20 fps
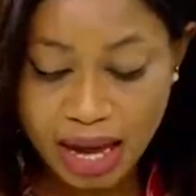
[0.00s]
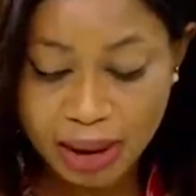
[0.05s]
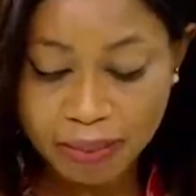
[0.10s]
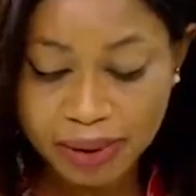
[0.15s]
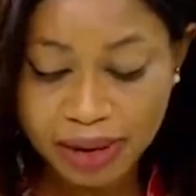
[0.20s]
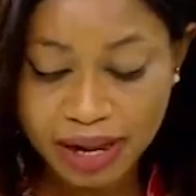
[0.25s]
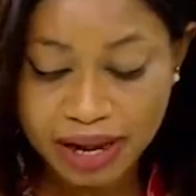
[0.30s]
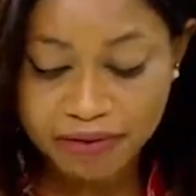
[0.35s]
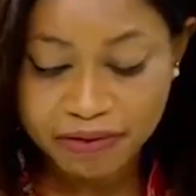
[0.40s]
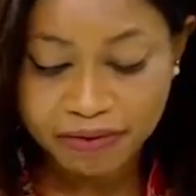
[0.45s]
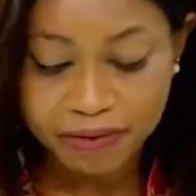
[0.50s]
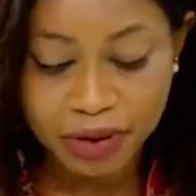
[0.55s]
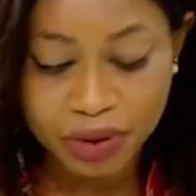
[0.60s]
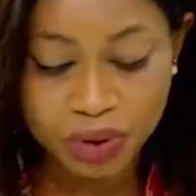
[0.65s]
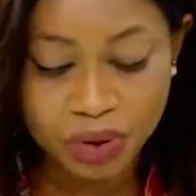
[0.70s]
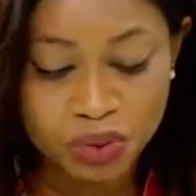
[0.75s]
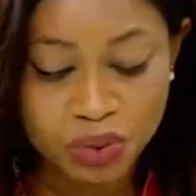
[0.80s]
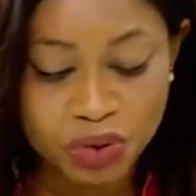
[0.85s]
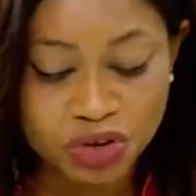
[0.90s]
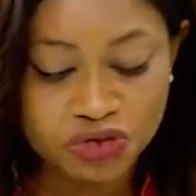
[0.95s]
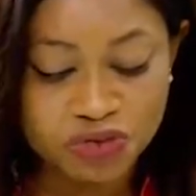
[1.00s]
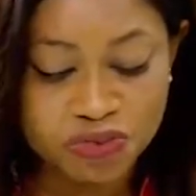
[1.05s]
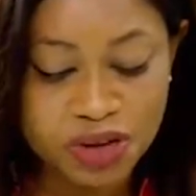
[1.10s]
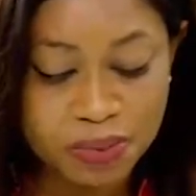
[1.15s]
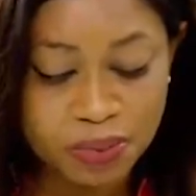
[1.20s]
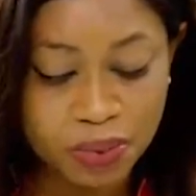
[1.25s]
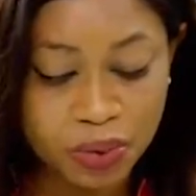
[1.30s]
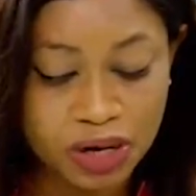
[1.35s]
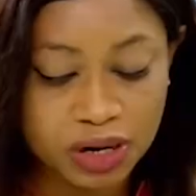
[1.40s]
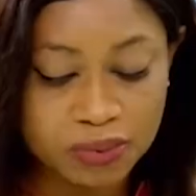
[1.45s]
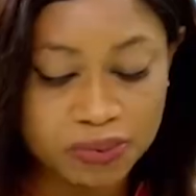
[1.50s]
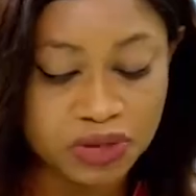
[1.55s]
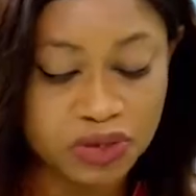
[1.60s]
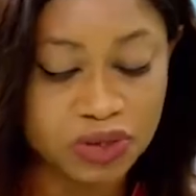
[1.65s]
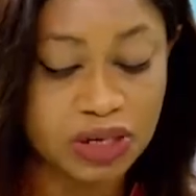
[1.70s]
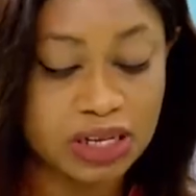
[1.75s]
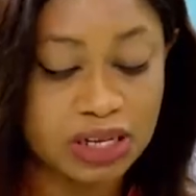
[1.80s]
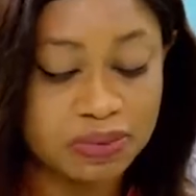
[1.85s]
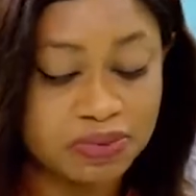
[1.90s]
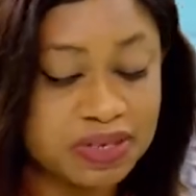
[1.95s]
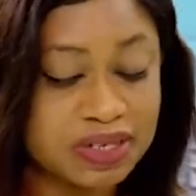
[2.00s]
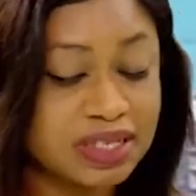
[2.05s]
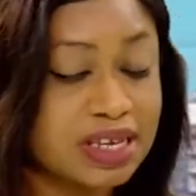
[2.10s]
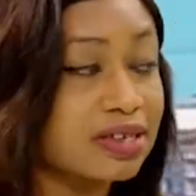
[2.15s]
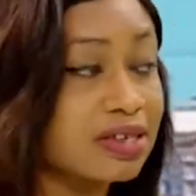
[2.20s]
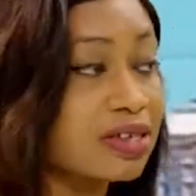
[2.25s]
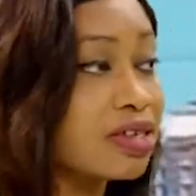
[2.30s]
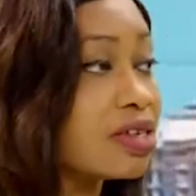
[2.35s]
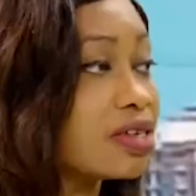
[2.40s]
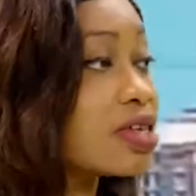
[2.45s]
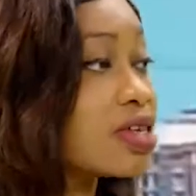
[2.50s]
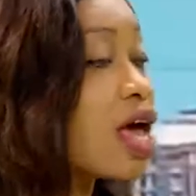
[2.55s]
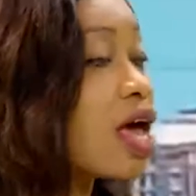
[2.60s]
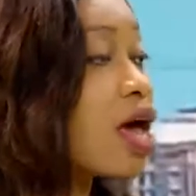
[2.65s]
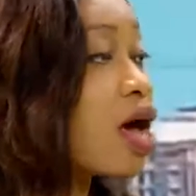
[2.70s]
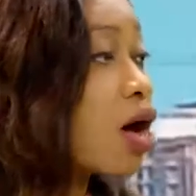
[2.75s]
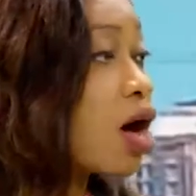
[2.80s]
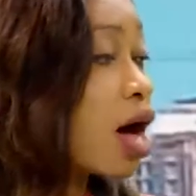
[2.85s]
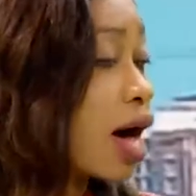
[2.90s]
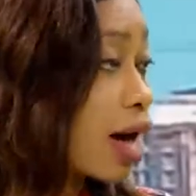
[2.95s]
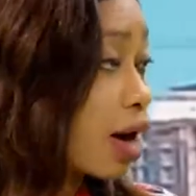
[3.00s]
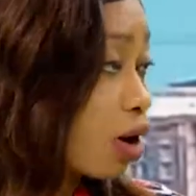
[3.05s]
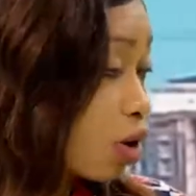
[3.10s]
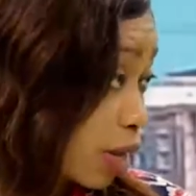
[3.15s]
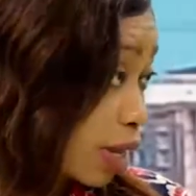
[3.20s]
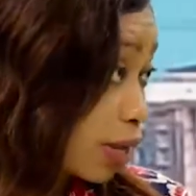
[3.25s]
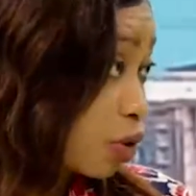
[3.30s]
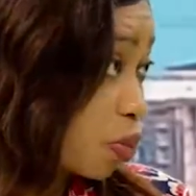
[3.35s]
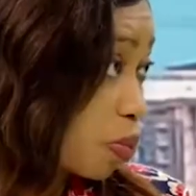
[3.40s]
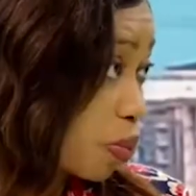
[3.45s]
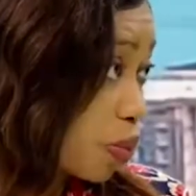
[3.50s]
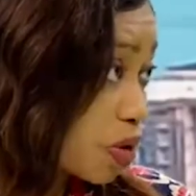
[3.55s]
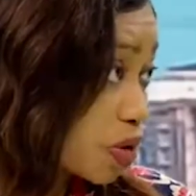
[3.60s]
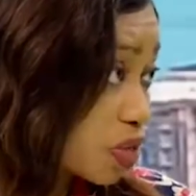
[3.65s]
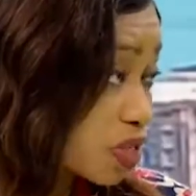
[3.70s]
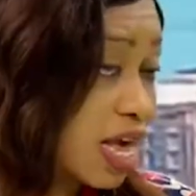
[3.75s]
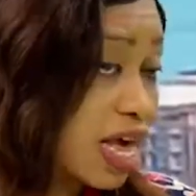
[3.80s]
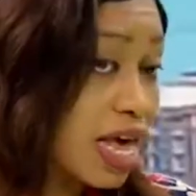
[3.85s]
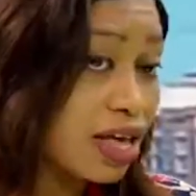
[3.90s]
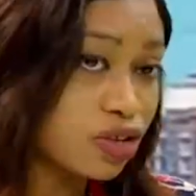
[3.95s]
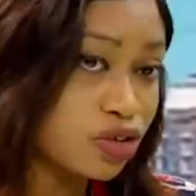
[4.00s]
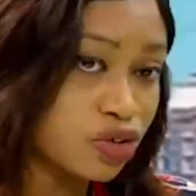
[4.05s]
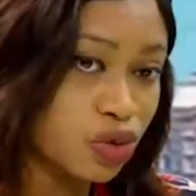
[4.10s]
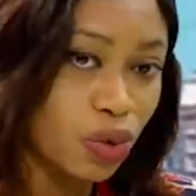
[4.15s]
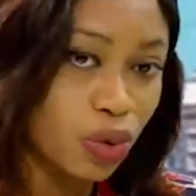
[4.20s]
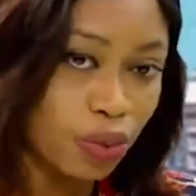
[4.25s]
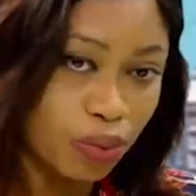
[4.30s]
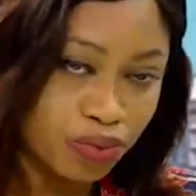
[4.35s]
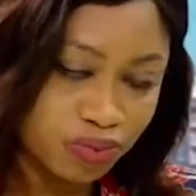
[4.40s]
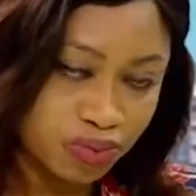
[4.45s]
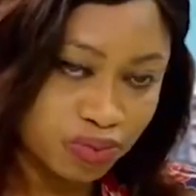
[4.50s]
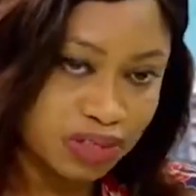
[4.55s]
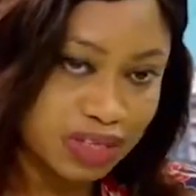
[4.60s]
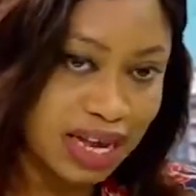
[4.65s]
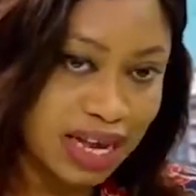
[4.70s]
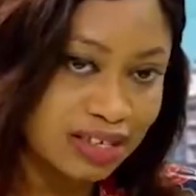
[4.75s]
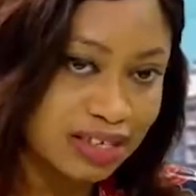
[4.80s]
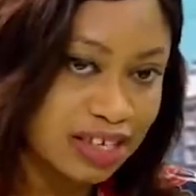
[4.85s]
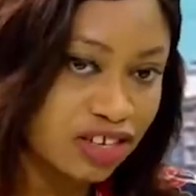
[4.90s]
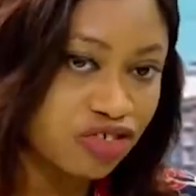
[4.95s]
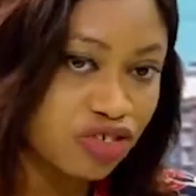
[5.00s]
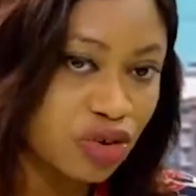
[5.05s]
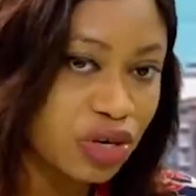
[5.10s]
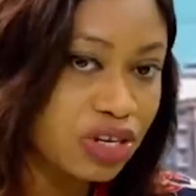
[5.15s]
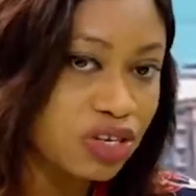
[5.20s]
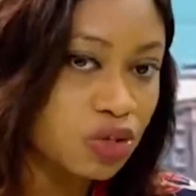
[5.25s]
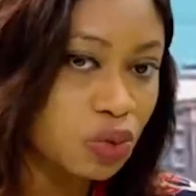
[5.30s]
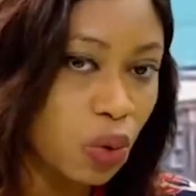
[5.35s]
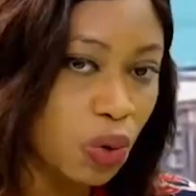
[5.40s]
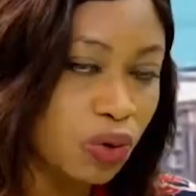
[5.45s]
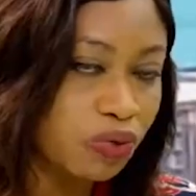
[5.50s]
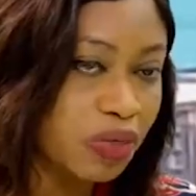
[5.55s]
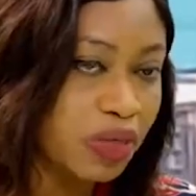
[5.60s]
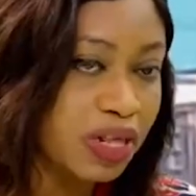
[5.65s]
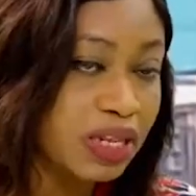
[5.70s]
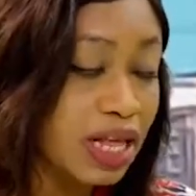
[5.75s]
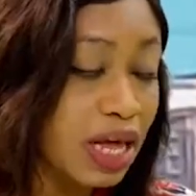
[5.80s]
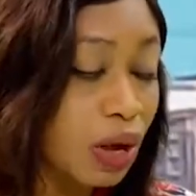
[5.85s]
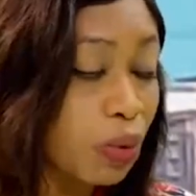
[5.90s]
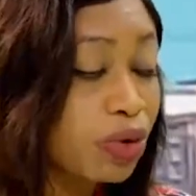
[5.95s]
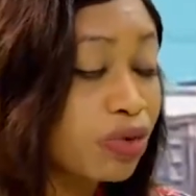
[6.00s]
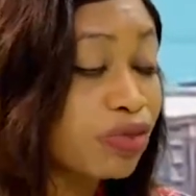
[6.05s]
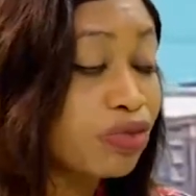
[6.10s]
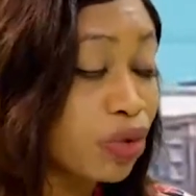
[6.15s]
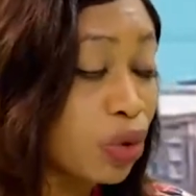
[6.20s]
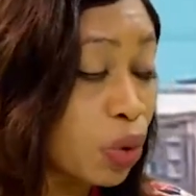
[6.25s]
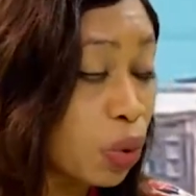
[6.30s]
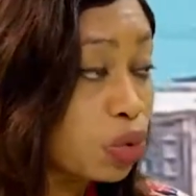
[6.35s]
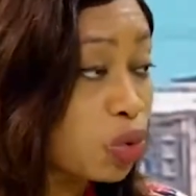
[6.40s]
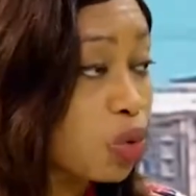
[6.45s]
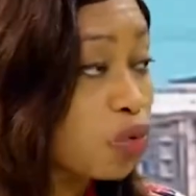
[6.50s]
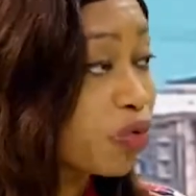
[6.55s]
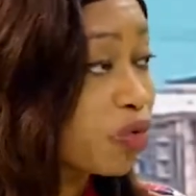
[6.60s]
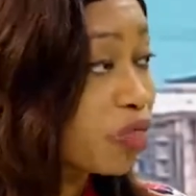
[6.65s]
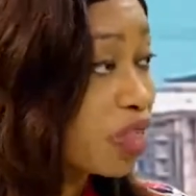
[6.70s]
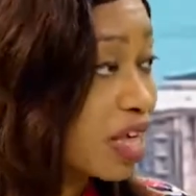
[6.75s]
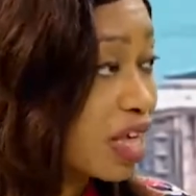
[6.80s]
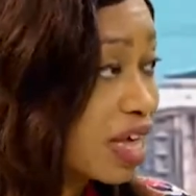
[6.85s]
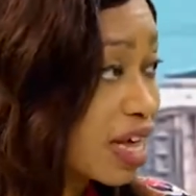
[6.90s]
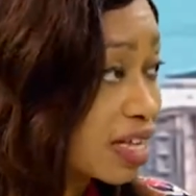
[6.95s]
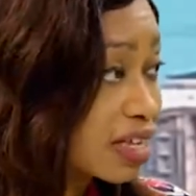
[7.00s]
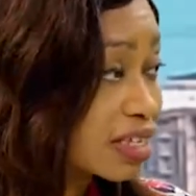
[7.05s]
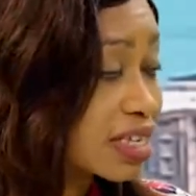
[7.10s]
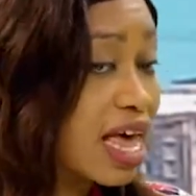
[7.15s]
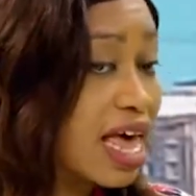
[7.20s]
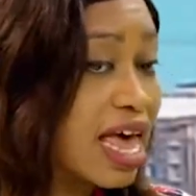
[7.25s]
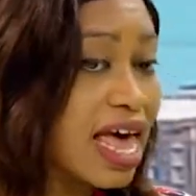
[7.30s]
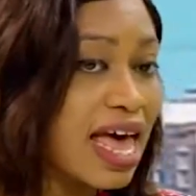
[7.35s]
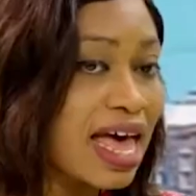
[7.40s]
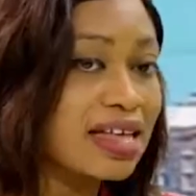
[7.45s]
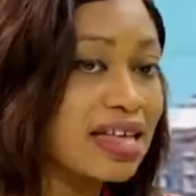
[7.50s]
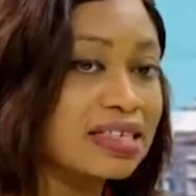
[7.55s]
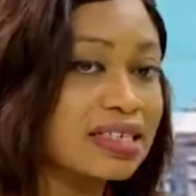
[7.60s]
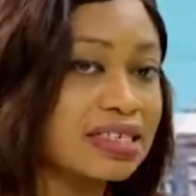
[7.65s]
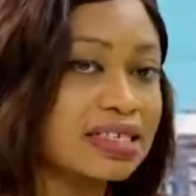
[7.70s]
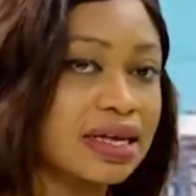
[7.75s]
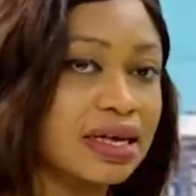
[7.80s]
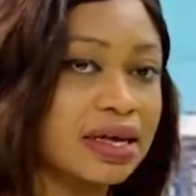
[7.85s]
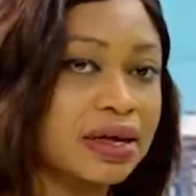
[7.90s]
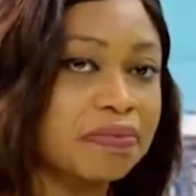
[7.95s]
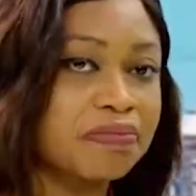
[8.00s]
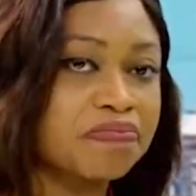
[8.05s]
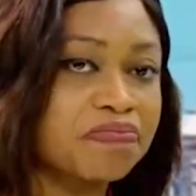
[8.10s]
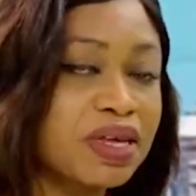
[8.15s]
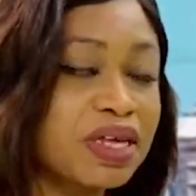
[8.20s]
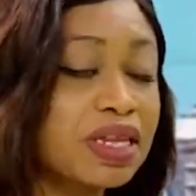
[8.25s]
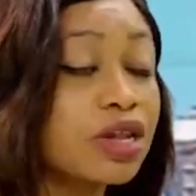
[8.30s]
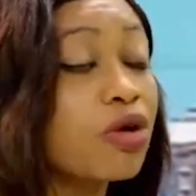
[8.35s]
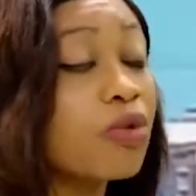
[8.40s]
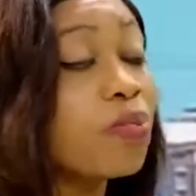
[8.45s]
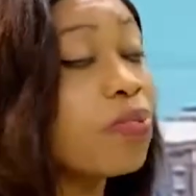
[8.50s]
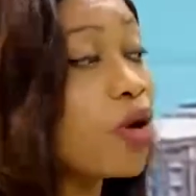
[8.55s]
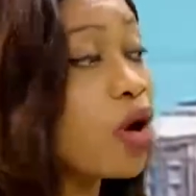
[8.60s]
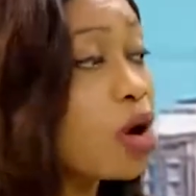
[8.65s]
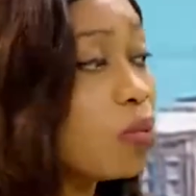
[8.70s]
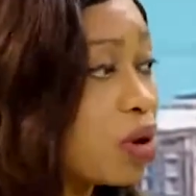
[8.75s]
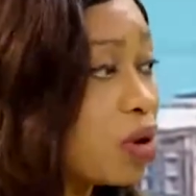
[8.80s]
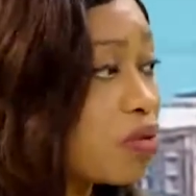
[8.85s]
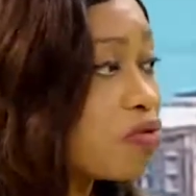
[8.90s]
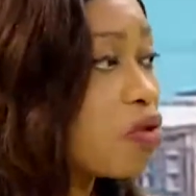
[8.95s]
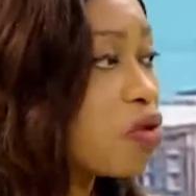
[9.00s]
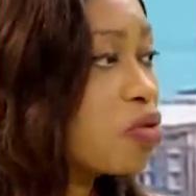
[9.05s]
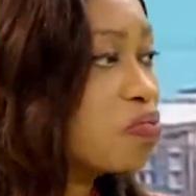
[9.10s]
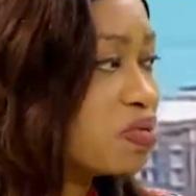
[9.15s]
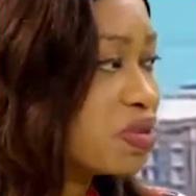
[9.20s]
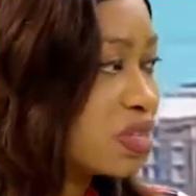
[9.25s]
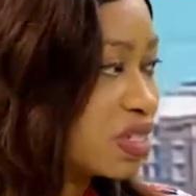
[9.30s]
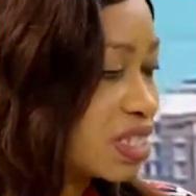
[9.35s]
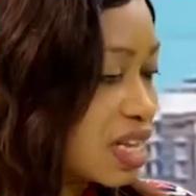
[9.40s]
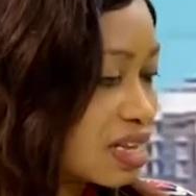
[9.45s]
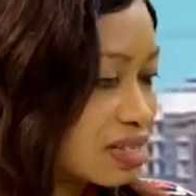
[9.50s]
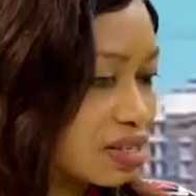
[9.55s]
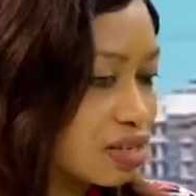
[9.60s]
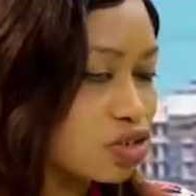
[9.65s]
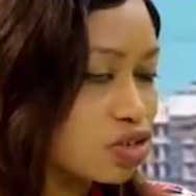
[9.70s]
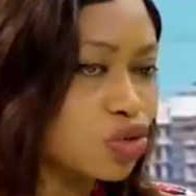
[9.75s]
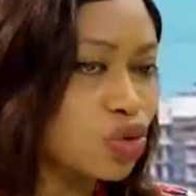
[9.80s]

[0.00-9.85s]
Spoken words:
playing field on which people and particularly businesses can operate. So taxation is one thing that we've known over the years has been a problem for businesses.